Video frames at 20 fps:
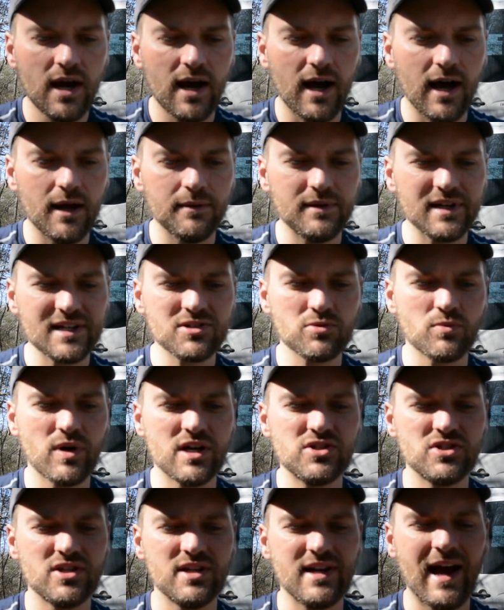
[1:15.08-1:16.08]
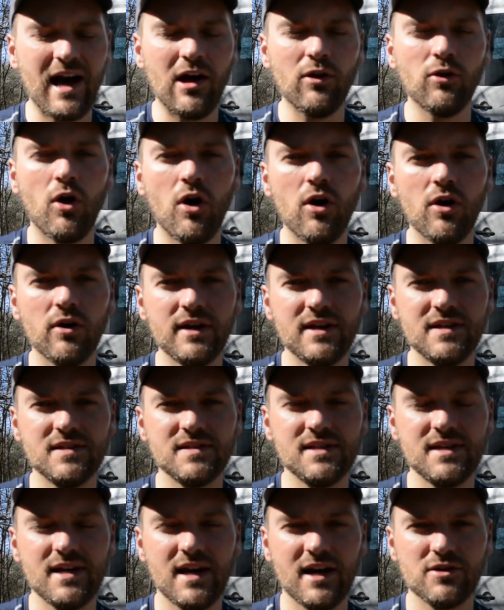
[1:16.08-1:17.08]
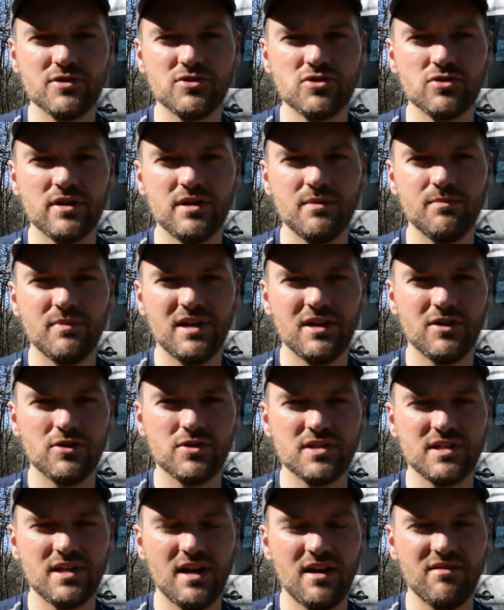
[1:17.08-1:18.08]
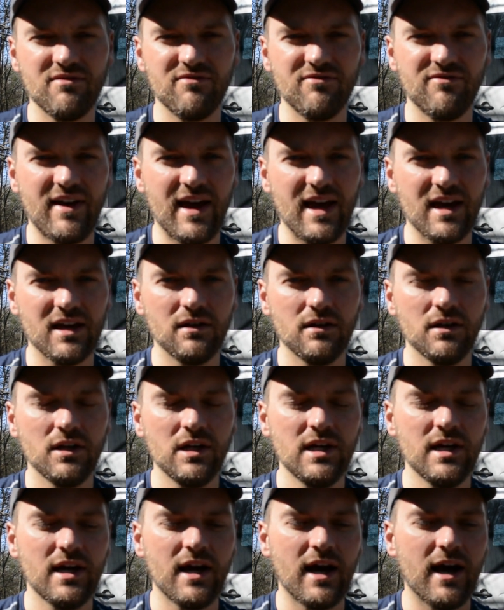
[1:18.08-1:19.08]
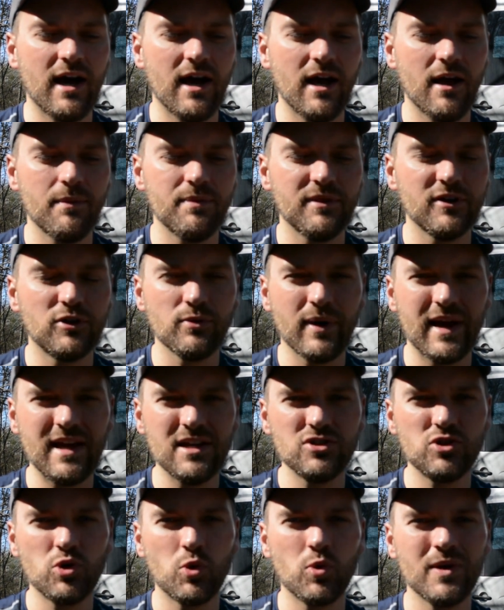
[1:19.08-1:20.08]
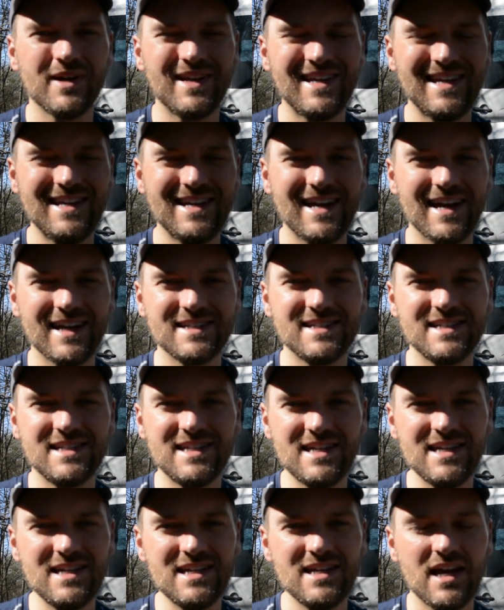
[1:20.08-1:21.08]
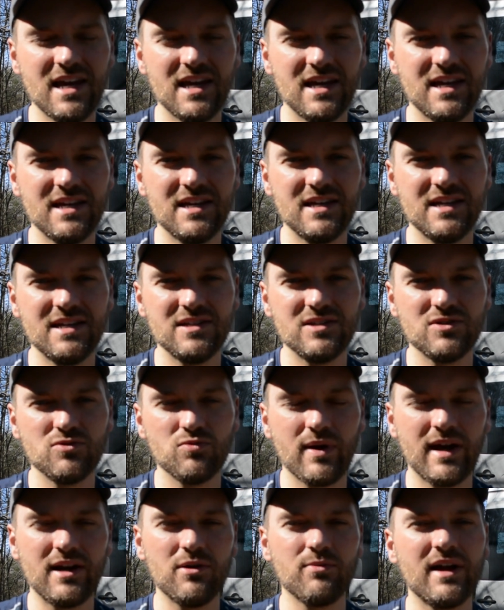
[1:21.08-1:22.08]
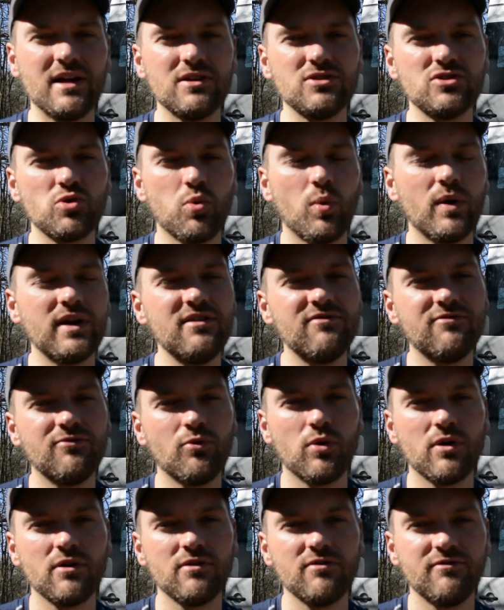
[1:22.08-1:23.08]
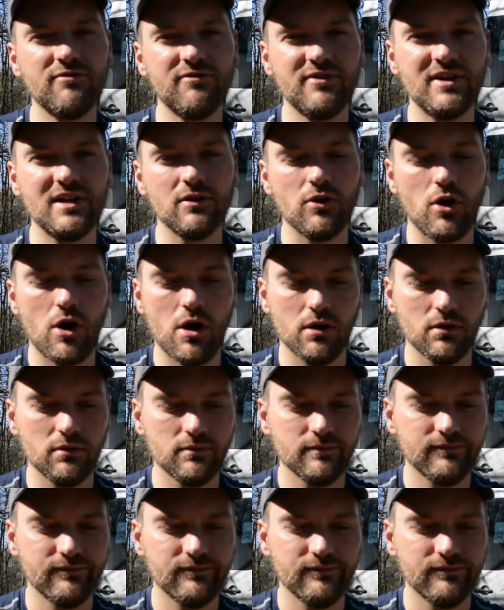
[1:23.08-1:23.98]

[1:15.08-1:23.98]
Next question, how long is the Airstream Interstate van? The Grand Tour EXT is right around 24 feet long.